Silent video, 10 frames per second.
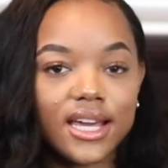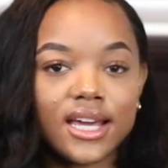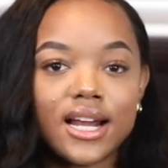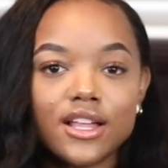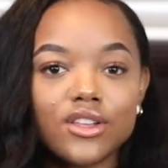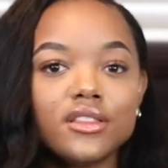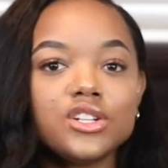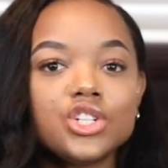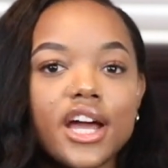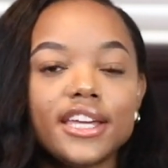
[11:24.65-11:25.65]
and I thought
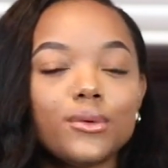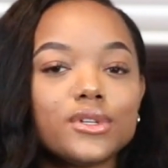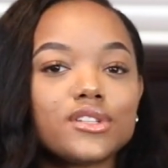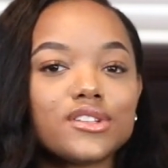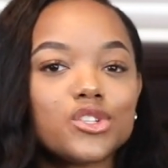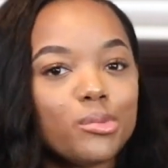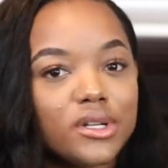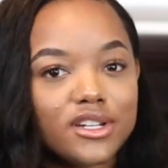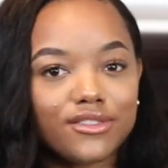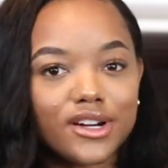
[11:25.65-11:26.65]
this jacket was super
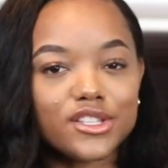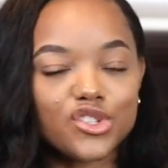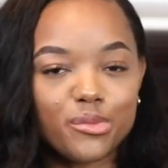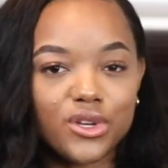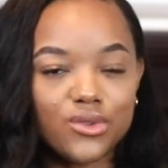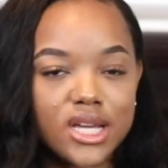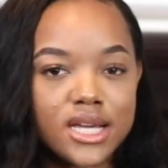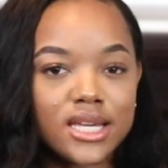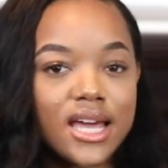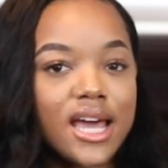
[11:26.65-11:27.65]
different, super unique.